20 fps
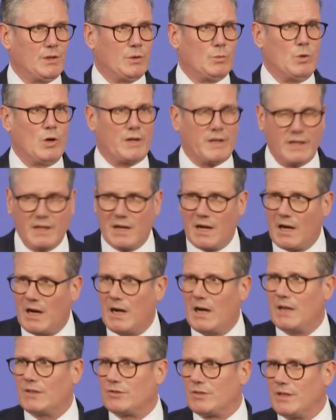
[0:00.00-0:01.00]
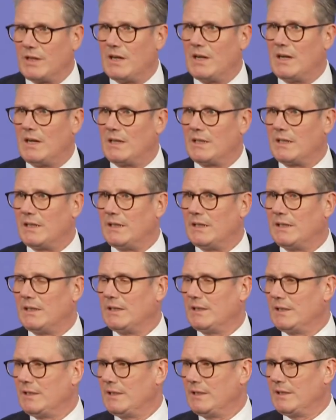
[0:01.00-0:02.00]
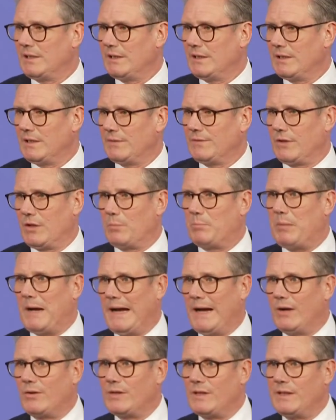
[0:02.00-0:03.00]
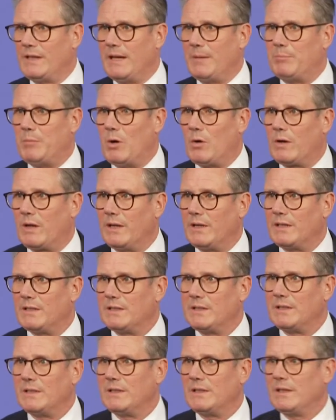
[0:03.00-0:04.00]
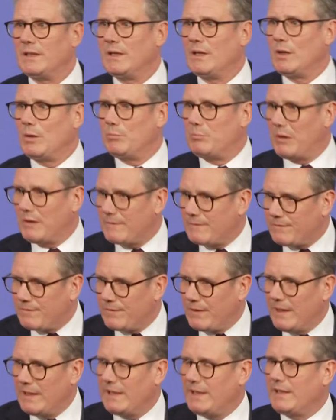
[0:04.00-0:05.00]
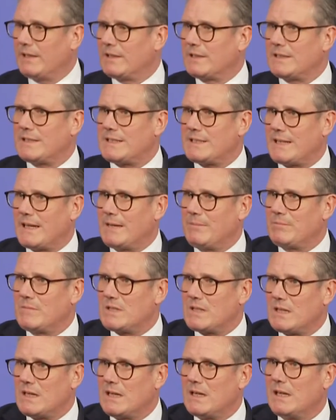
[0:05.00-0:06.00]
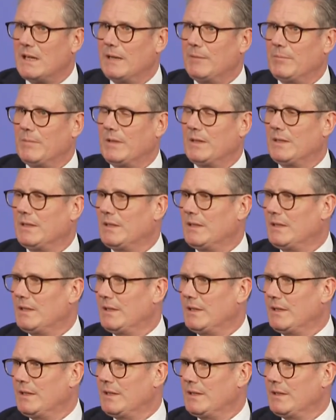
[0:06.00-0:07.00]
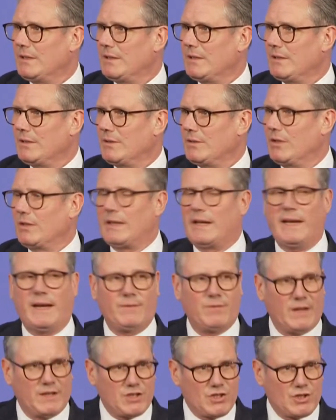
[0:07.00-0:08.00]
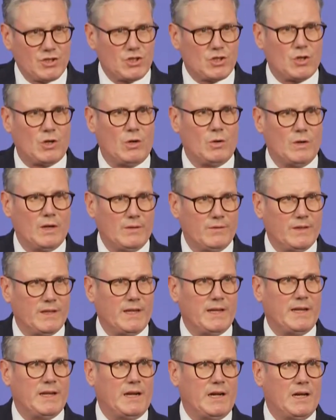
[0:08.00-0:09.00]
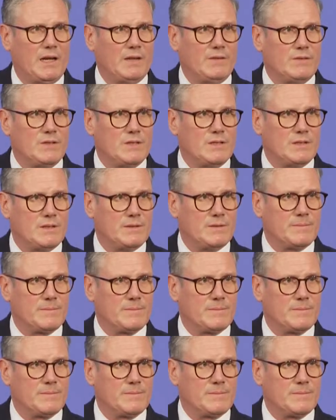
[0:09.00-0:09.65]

working harder and harder for the pound in their pocket, but feeling at the same time that they have less control over their lives.